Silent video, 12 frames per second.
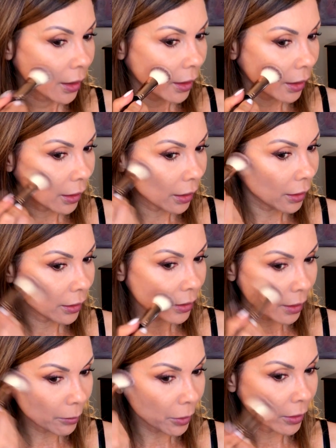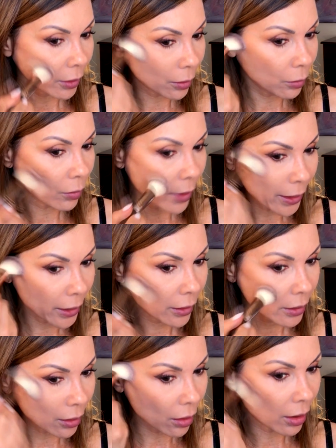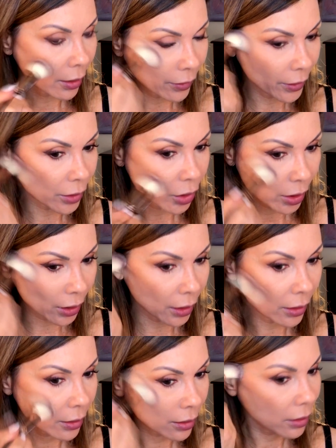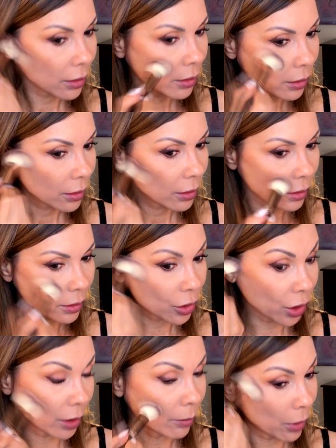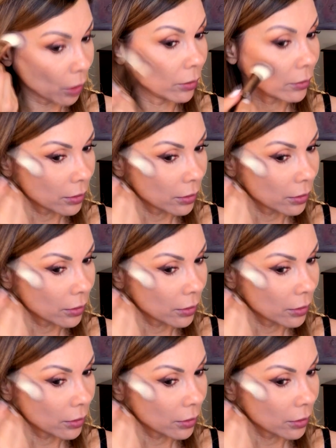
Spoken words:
And I'm going to go right on the cheekbone.